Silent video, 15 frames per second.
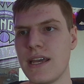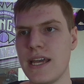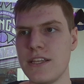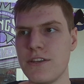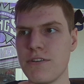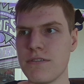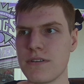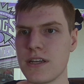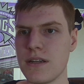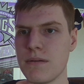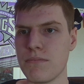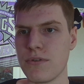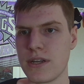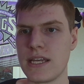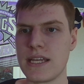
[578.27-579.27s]
And you're going to
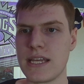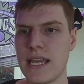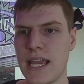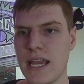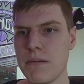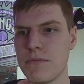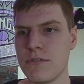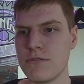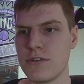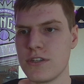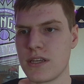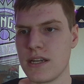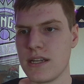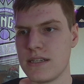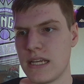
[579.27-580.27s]
bring in Cam, who's
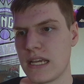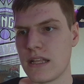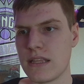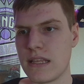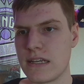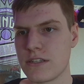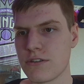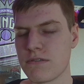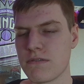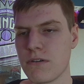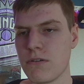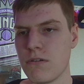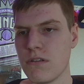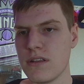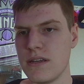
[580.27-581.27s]
just going to take a lesser
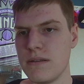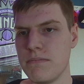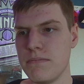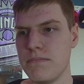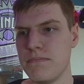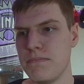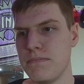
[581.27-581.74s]
role and